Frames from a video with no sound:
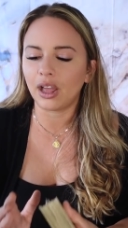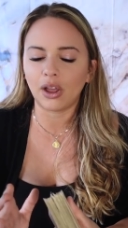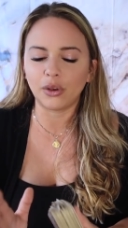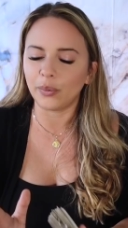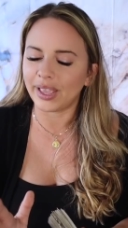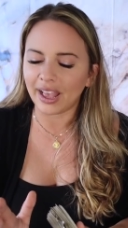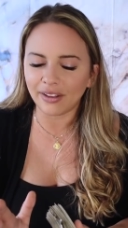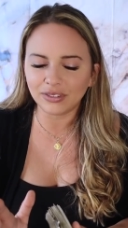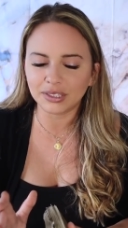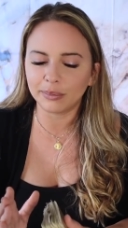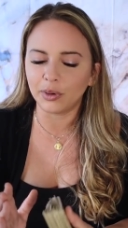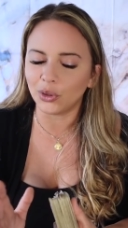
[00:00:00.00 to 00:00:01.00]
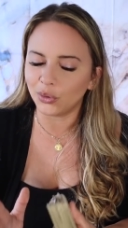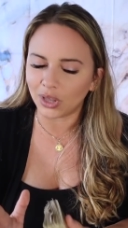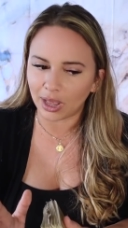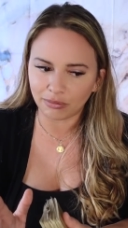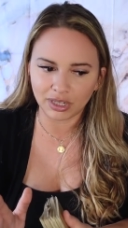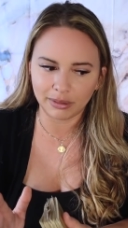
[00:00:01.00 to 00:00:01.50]
Do we have some new
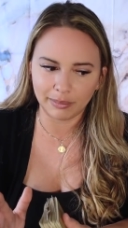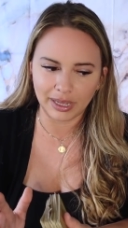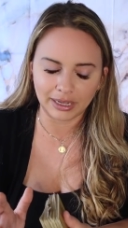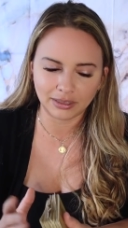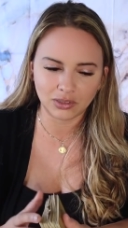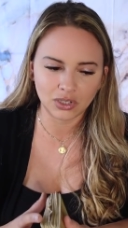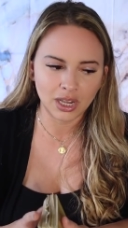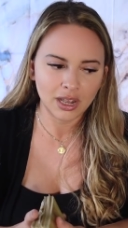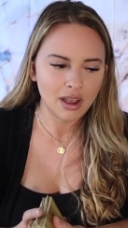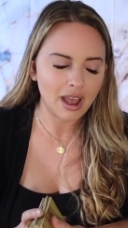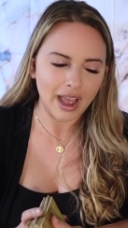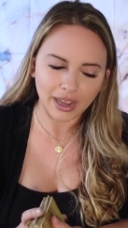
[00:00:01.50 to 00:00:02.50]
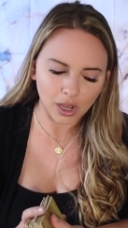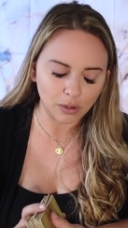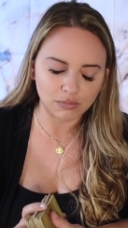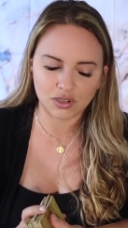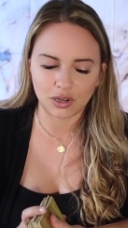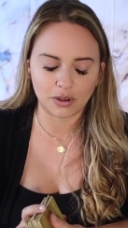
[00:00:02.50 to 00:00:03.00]
love in the mix? I
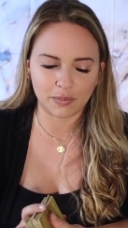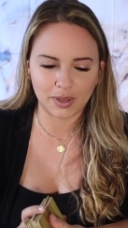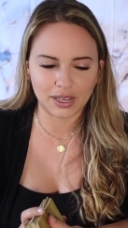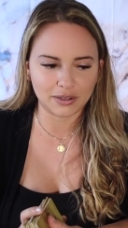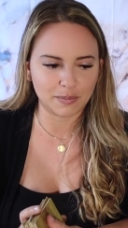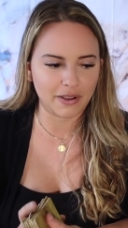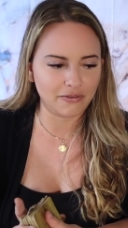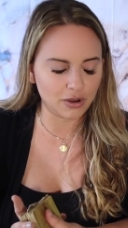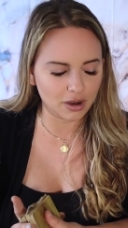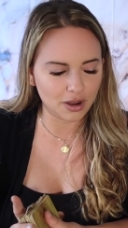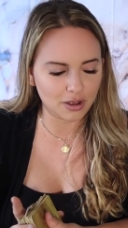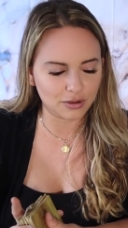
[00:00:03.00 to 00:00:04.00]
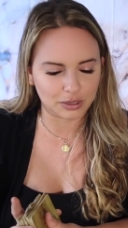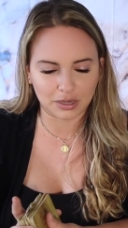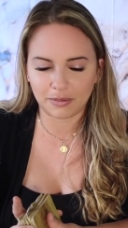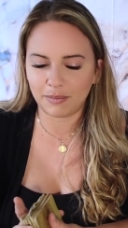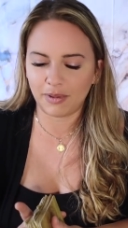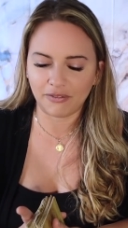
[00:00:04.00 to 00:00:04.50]
hope so, because my Virgos,
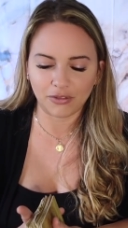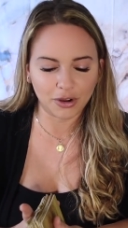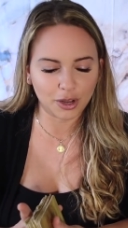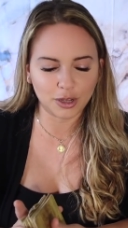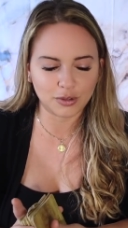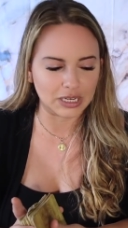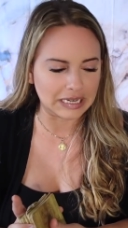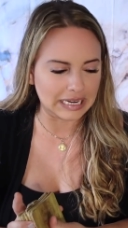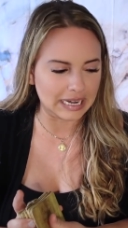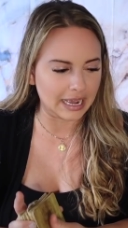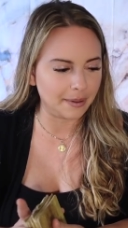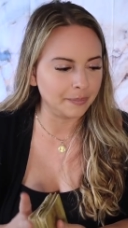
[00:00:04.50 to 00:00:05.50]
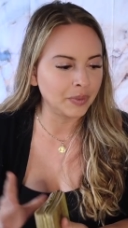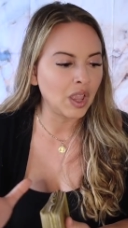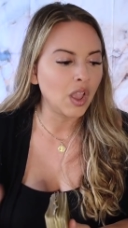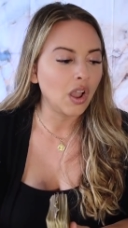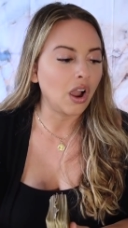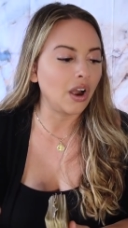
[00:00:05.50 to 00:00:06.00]
my Virgos need it.
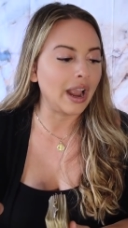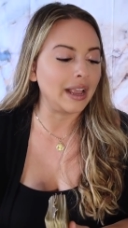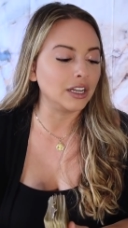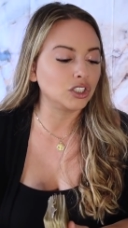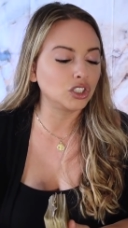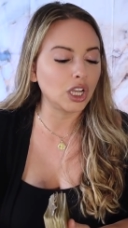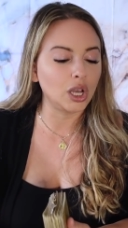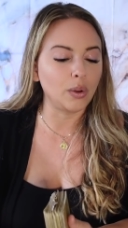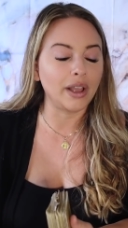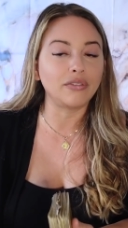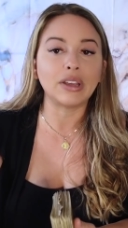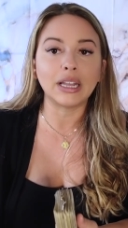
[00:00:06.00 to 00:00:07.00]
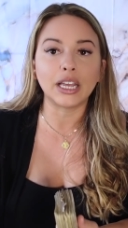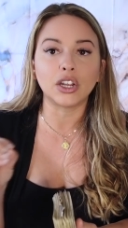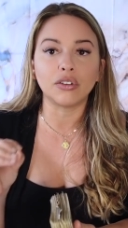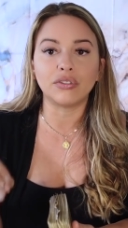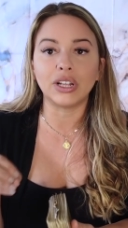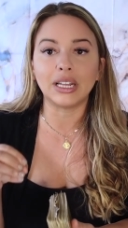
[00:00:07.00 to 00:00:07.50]
All right, so I feel like
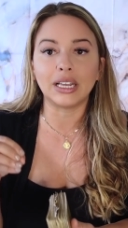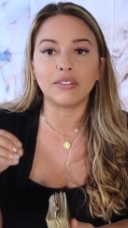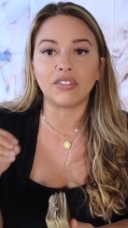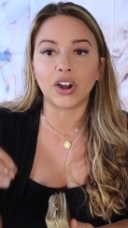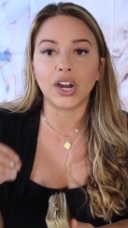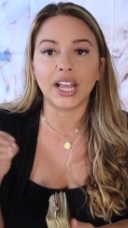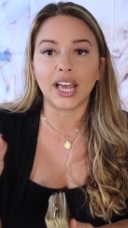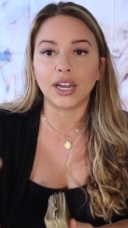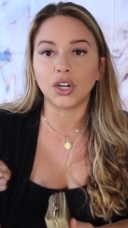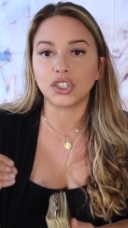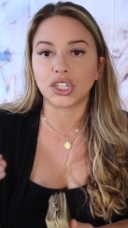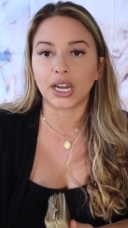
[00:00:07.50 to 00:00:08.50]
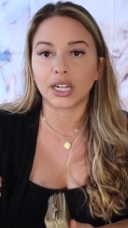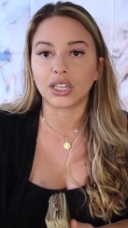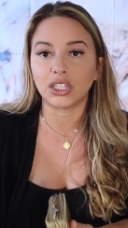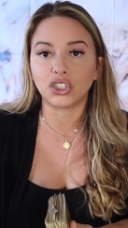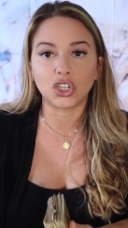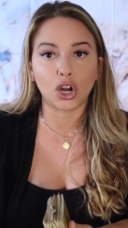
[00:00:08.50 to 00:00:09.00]
you're feeling very
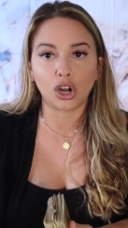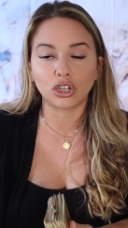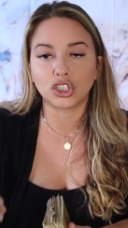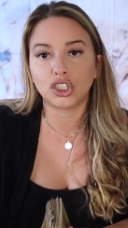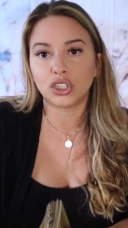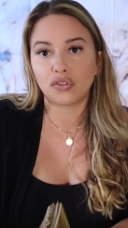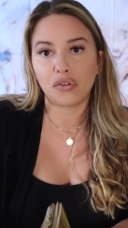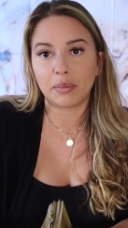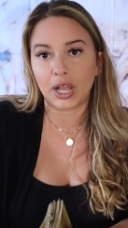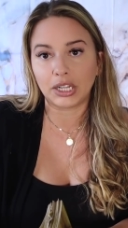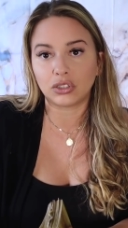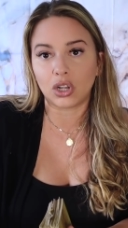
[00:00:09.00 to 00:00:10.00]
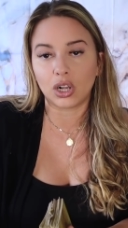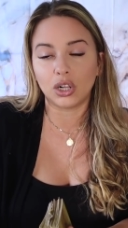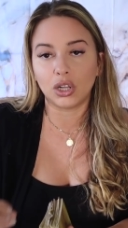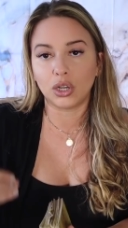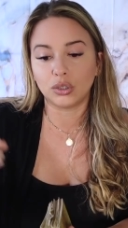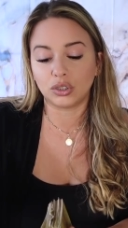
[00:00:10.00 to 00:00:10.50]
energetically charged just from that song
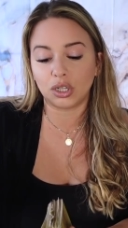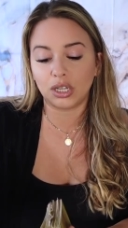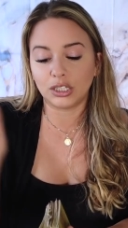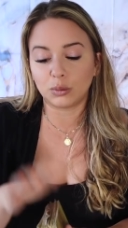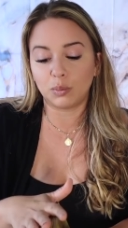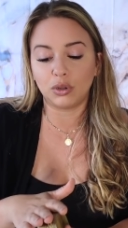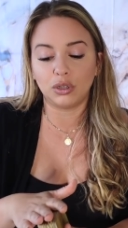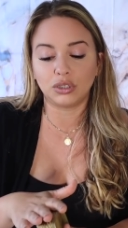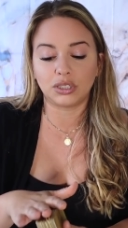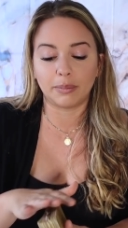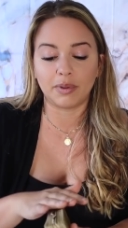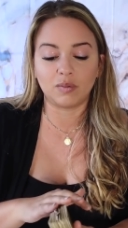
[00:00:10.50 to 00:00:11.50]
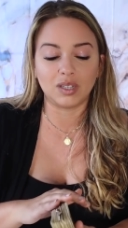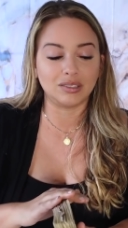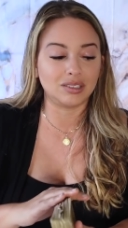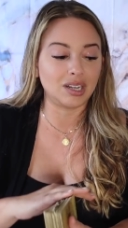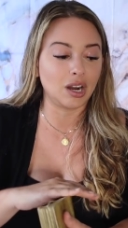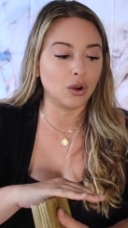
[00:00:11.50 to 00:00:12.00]
alone. So let's pull some of
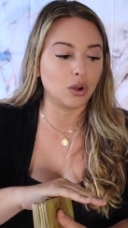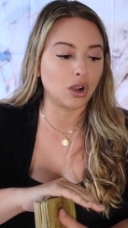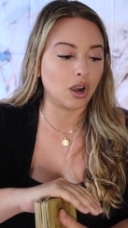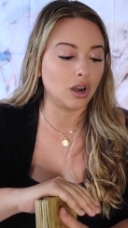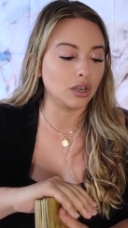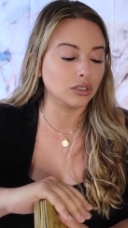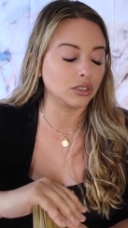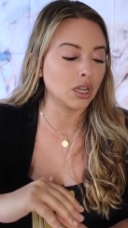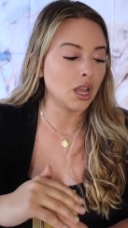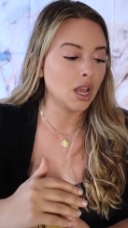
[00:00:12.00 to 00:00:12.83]
these tarot cards.